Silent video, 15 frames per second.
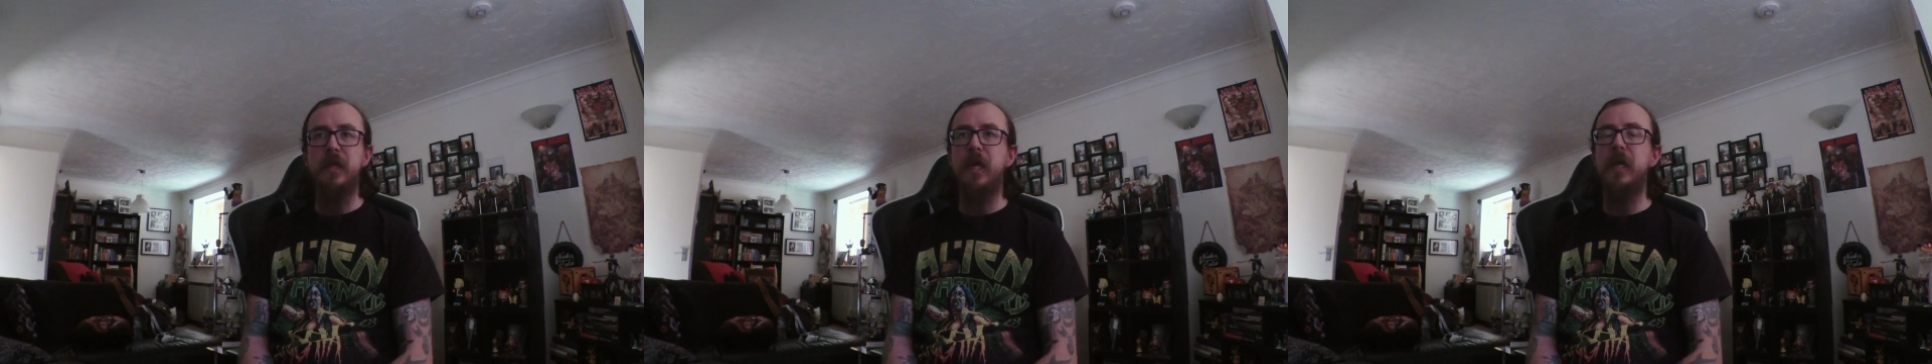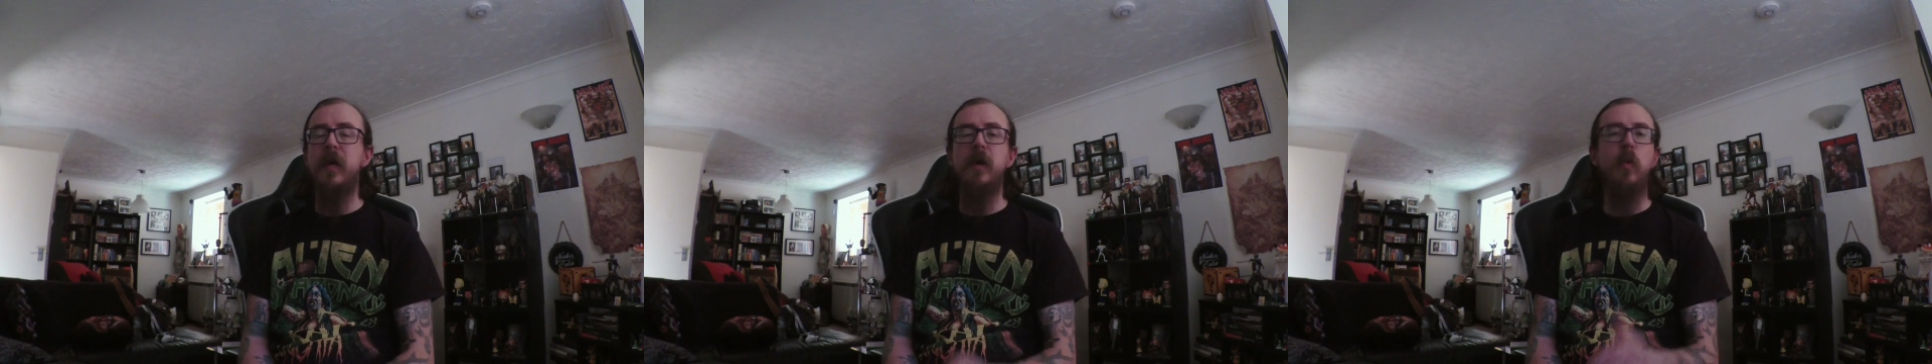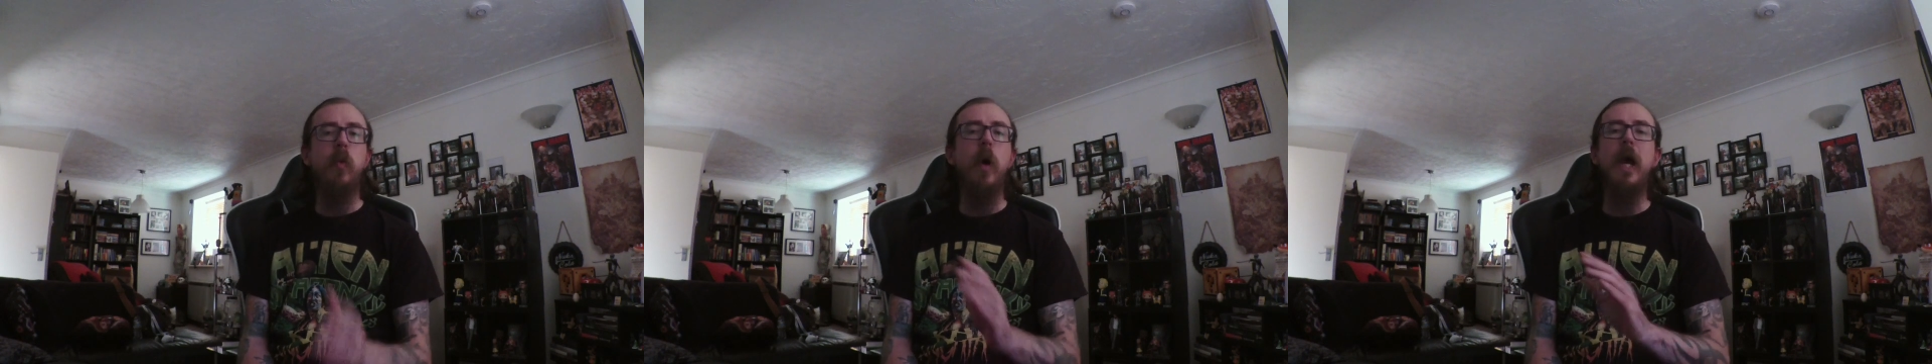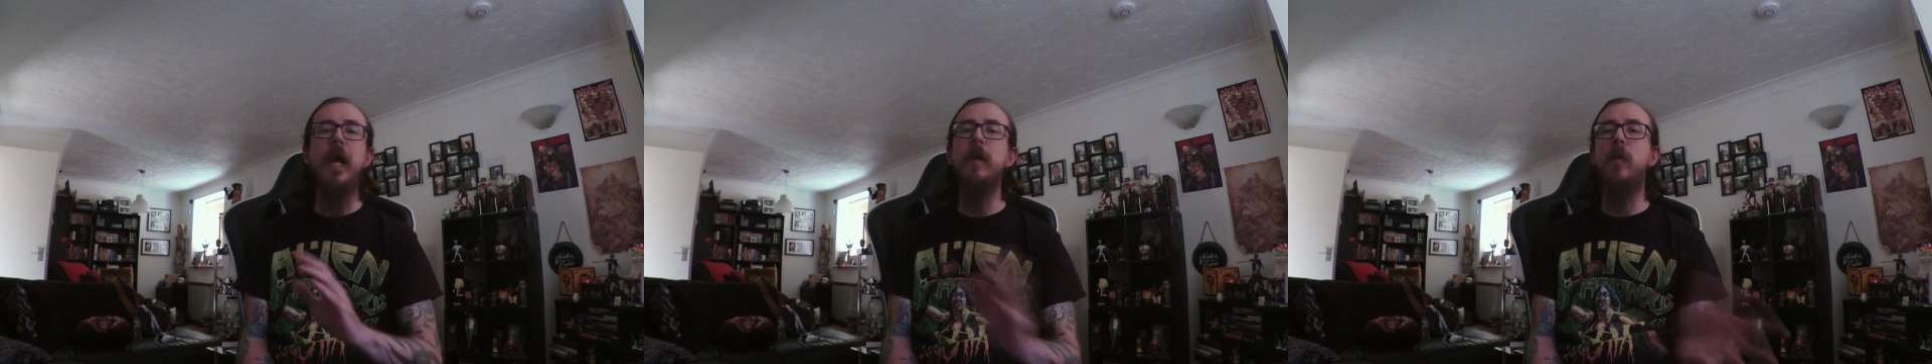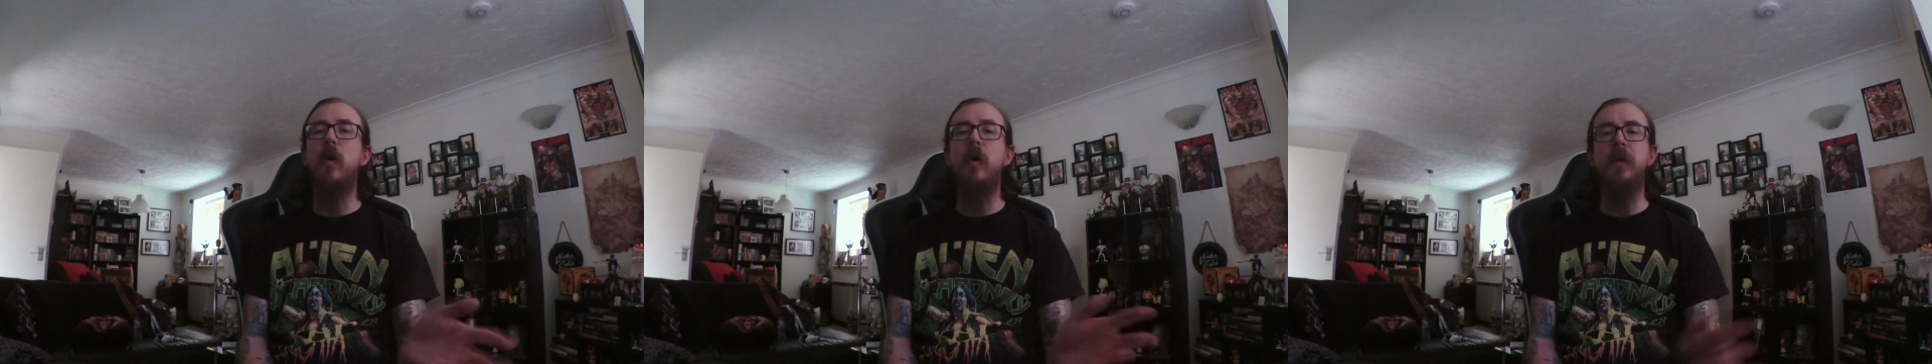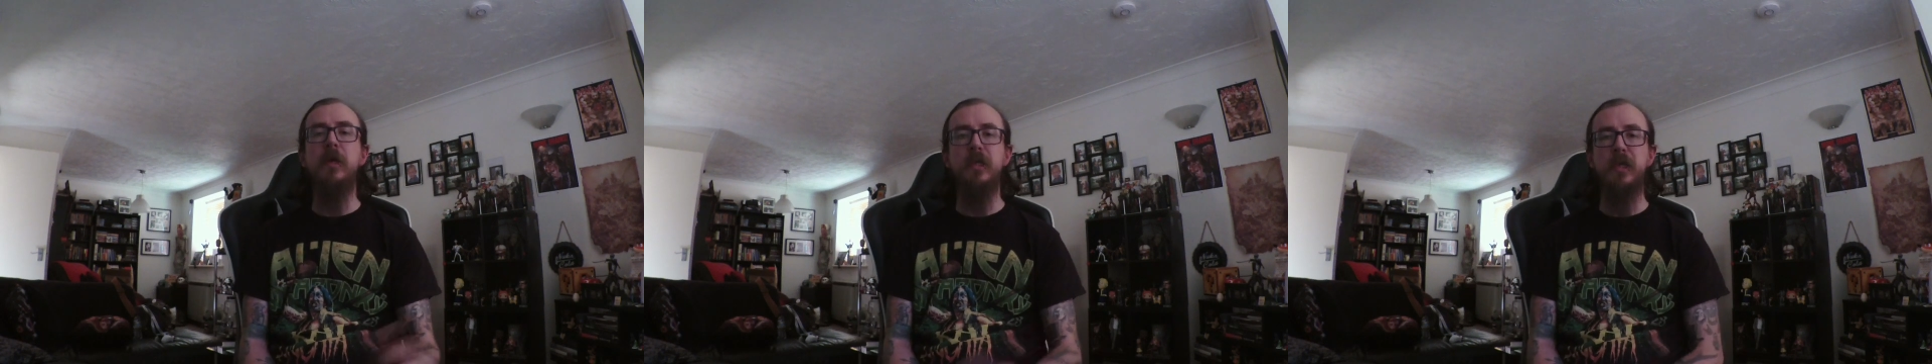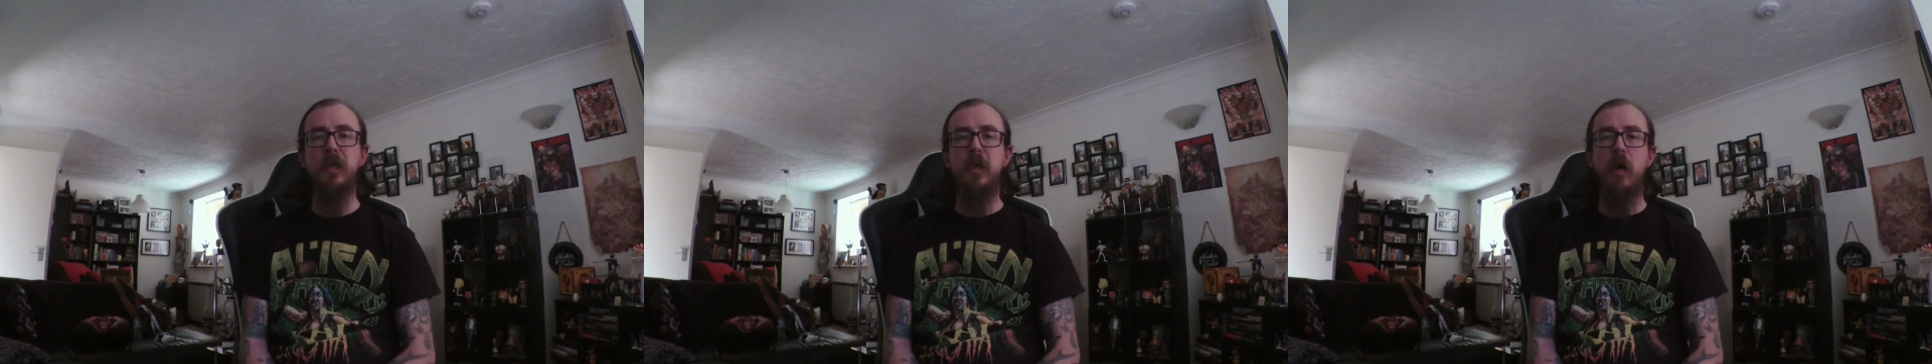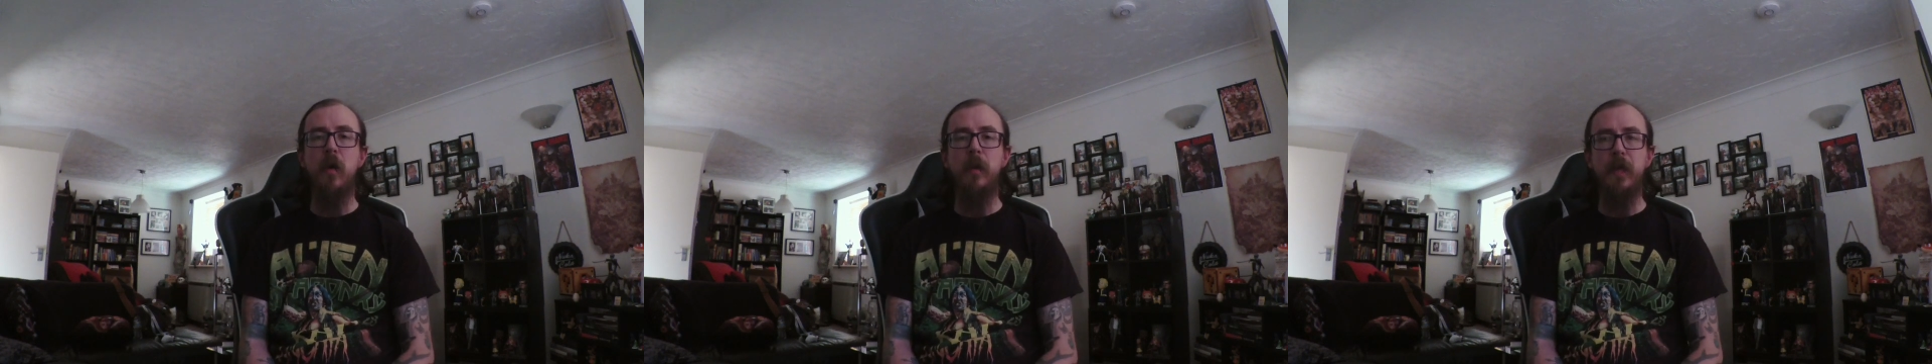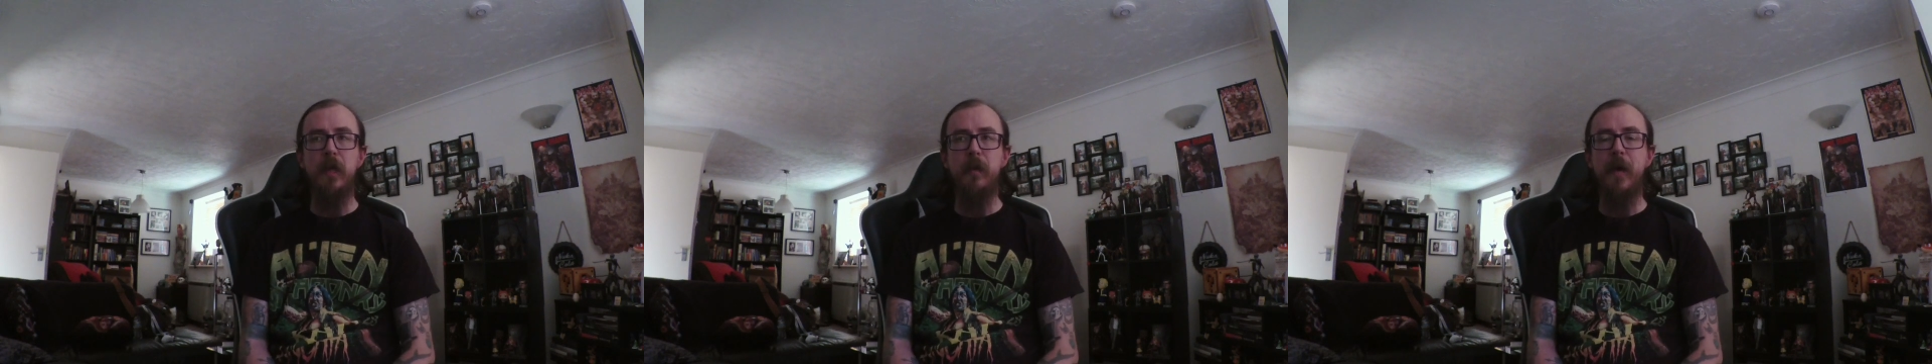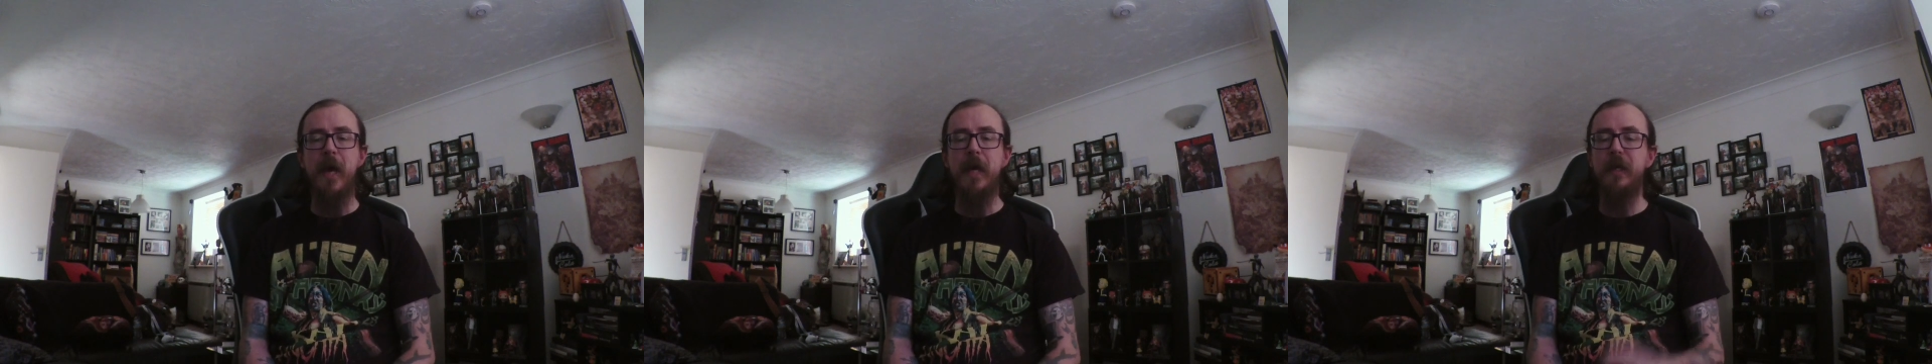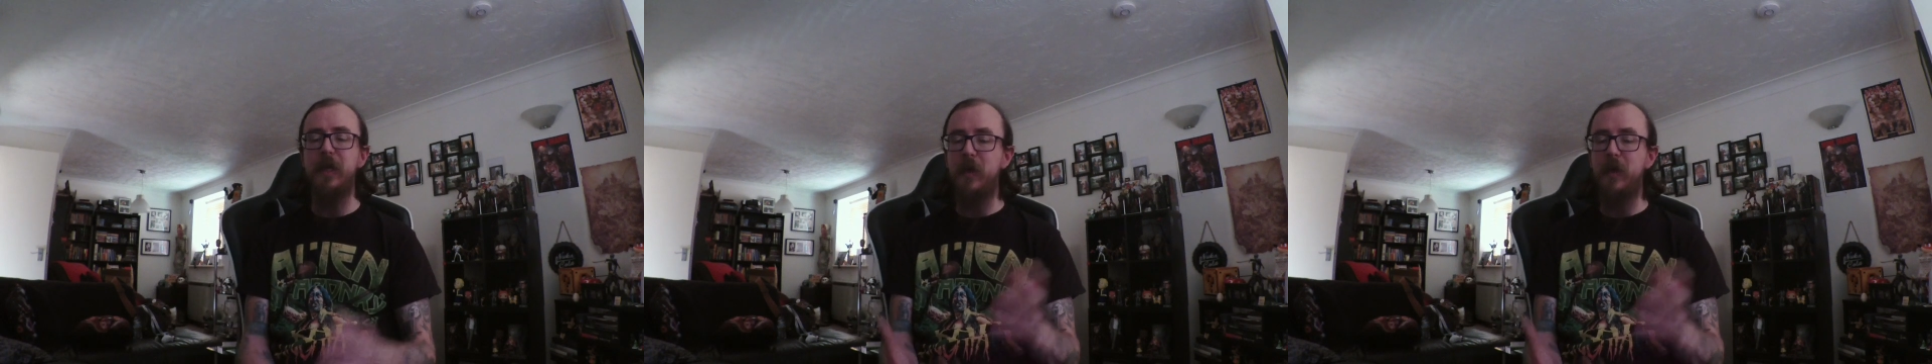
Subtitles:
that they're way more than just a comedy band.